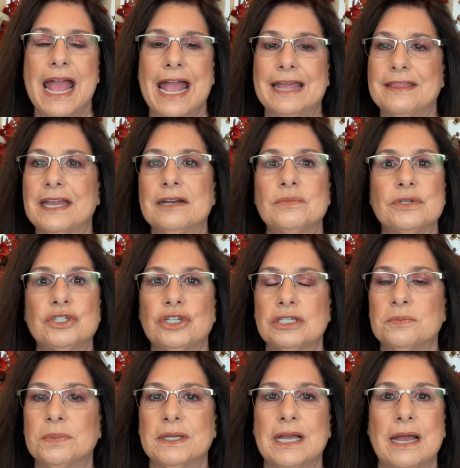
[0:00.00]
And then it was
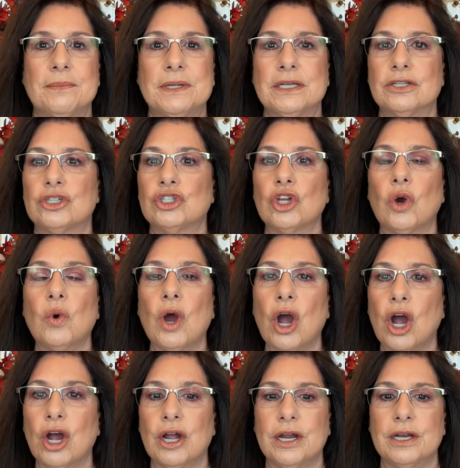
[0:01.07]
just becoming so
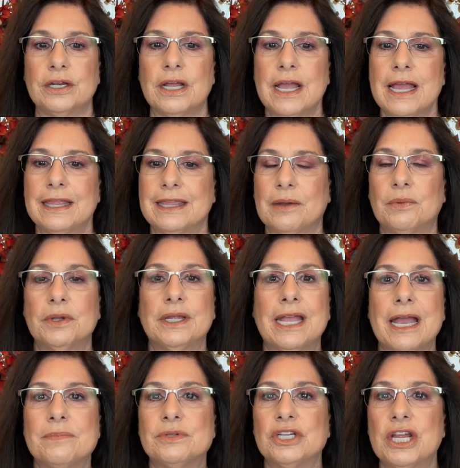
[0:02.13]
hard that we kept